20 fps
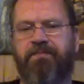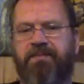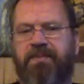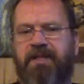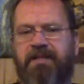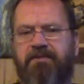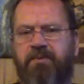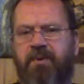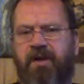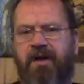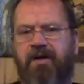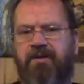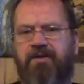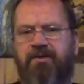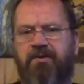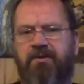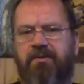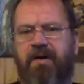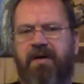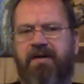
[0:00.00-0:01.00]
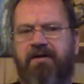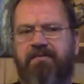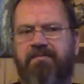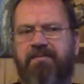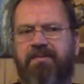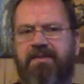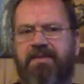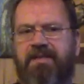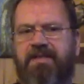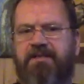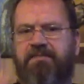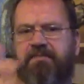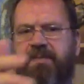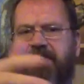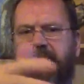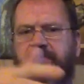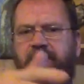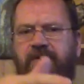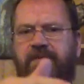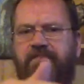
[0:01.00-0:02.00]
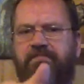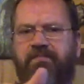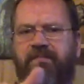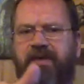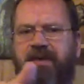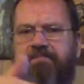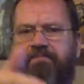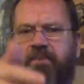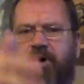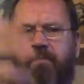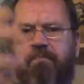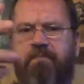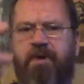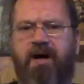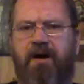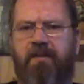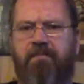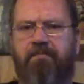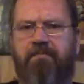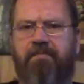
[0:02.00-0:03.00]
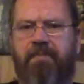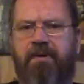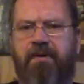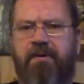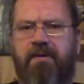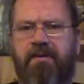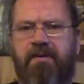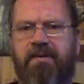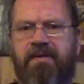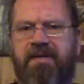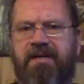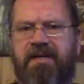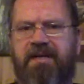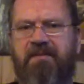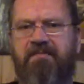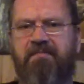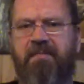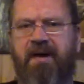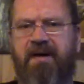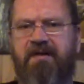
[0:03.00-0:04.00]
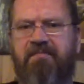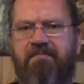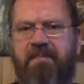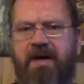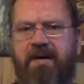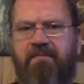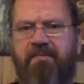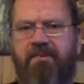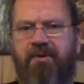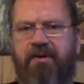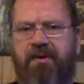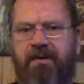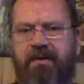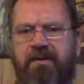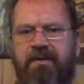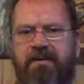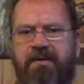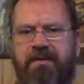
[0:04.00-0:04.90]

That's what I do. These people, they pop up in my memory.